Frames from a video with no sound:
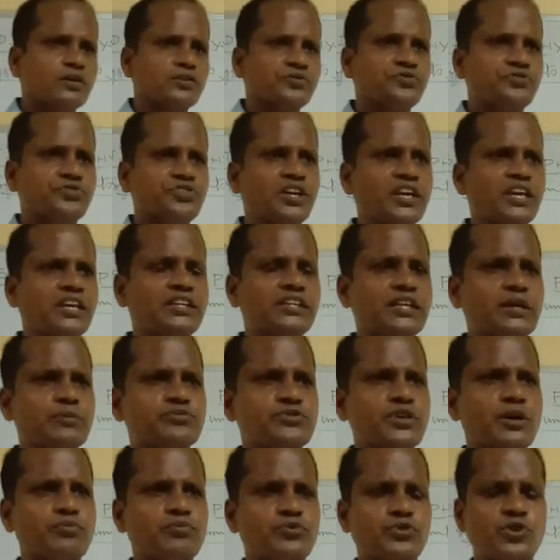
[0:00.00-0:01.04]
three types
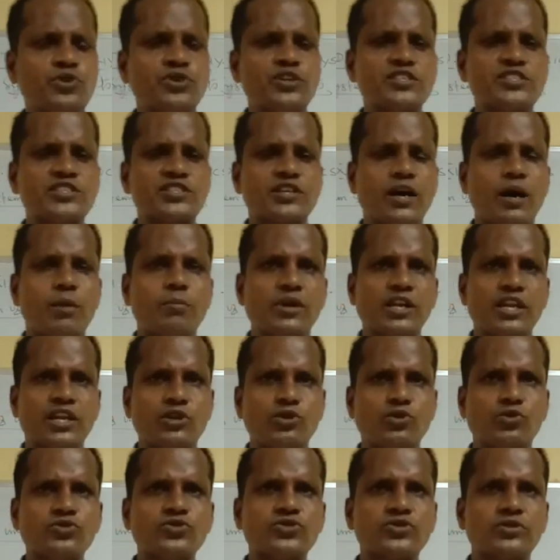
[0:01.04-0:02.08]
of units commonly
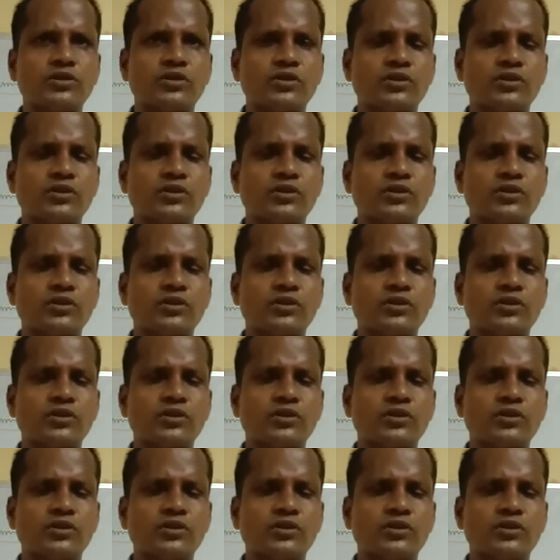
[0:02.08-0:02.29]
used.